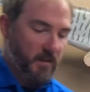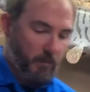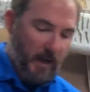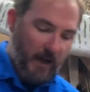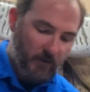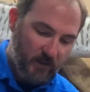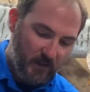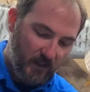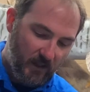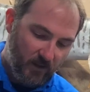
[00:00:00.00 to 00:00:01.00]
the batteries
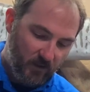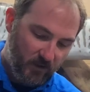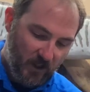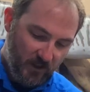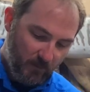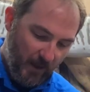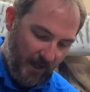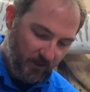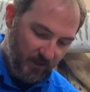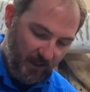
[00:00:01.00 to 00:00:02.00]
in here, change the
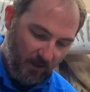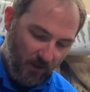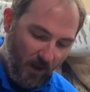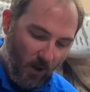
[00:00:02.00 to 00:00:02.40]
batteries out.